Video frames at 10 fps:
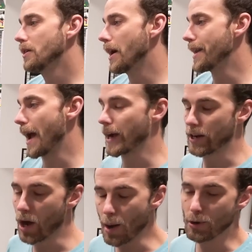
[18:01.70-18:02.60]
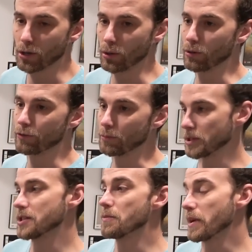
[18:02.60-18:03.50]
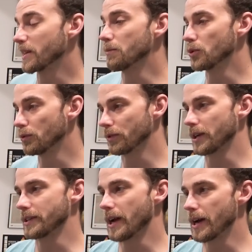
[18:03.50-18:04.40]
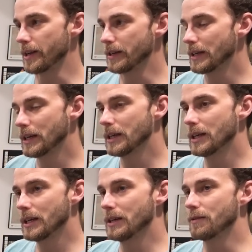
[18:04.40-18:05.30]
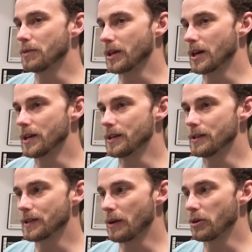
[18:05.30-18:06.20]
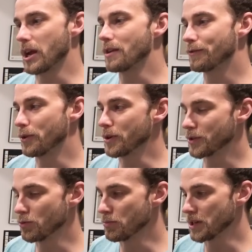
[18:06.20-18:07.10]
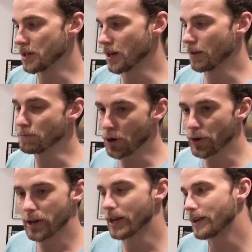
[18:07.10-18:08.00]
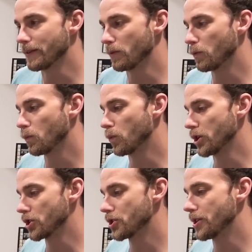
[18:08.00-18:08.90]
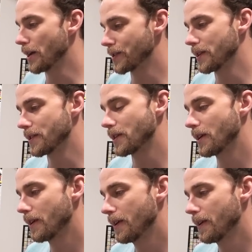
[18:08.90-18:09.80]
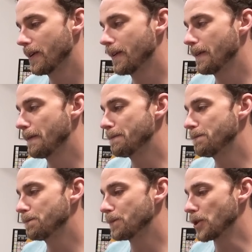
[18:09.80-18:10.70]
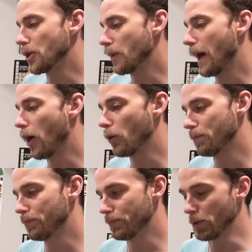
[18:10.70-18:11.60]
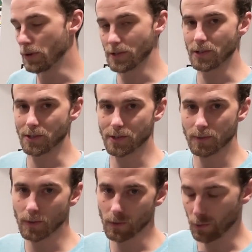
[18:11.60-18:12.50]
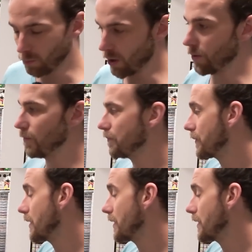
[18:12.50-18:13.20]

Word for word: and economical for me to make a move like that because I would hate for it to be a burden which doesn't, you know, help the business grow.